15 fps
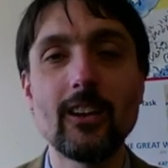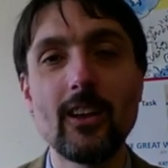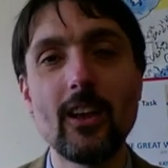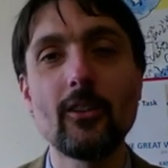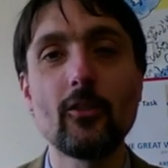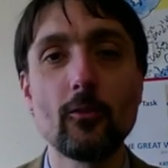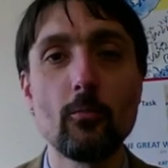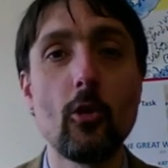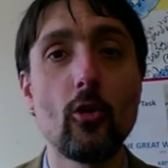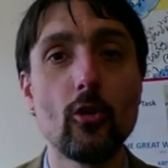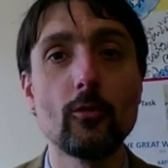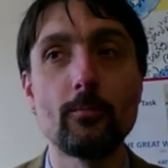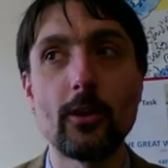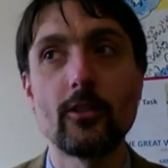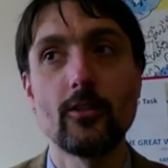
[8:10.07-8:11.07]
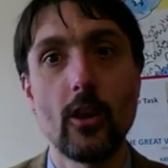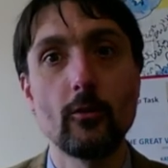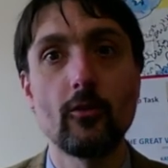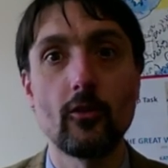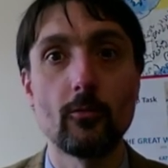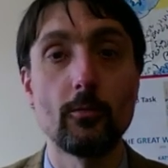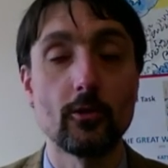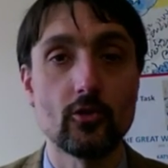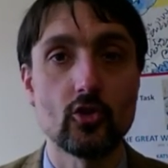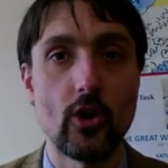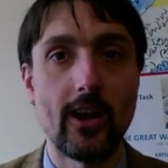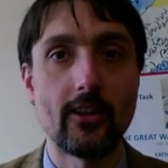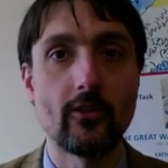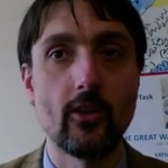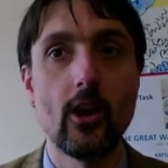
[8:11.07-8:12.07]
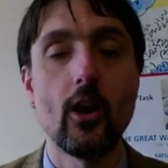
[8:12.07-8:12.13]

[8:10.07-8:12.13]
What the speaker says: small but noticeable trend